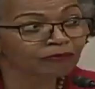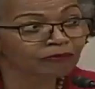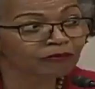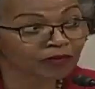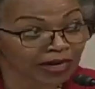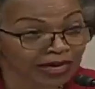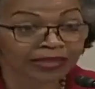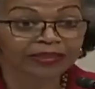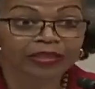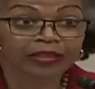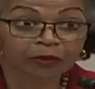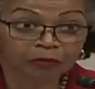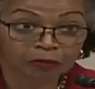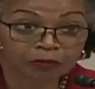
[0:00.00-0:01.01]
fact
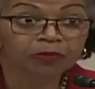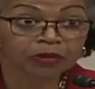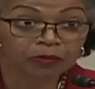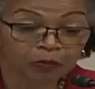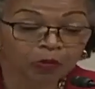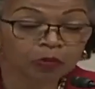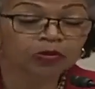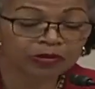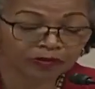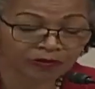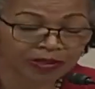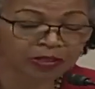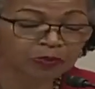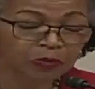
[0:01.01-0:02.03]
that the
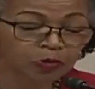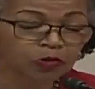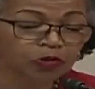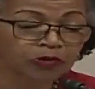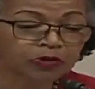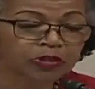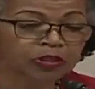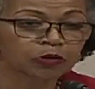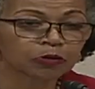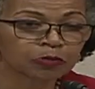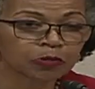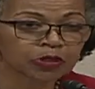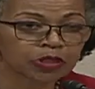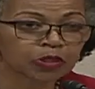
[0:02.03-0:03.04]
vast majority of senior
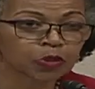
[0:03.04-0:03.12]
positions